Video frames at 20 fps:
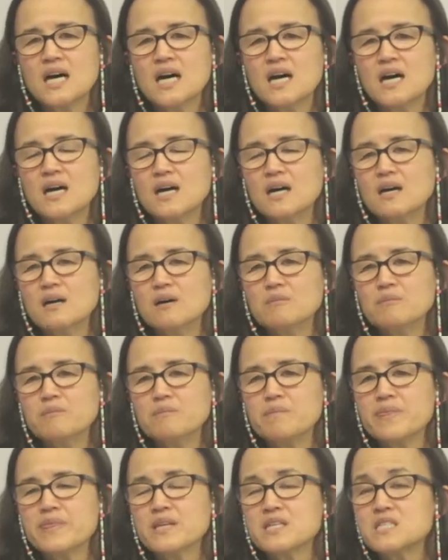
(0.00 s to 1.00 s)

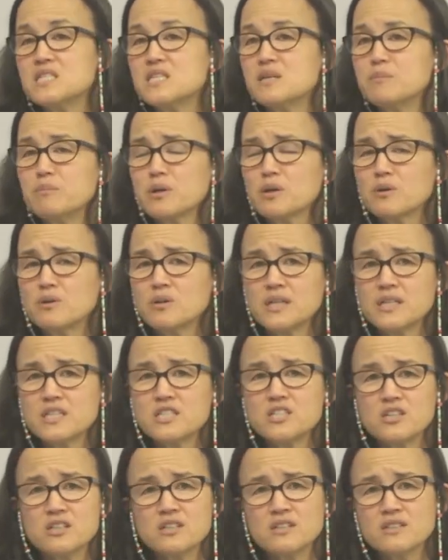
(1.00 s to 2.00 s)
The typical
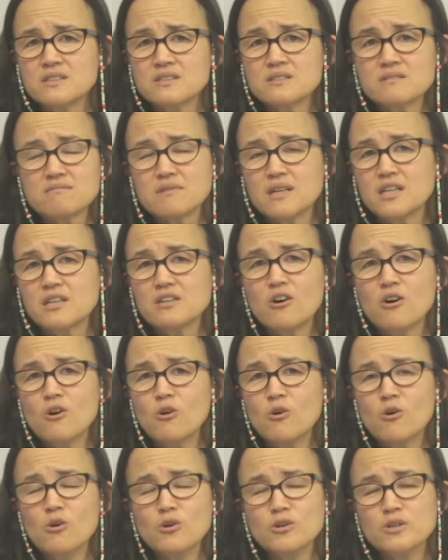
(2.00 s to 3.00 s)
adult can
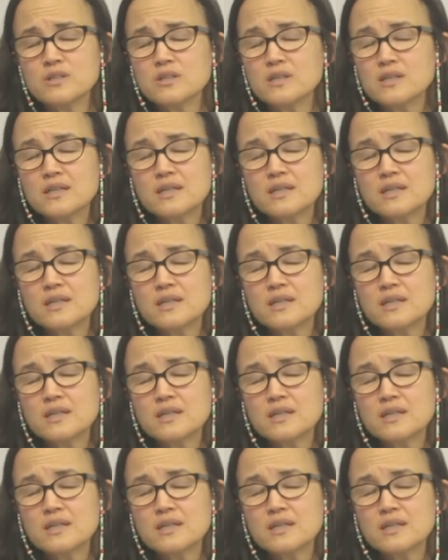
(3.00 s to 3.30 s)
hold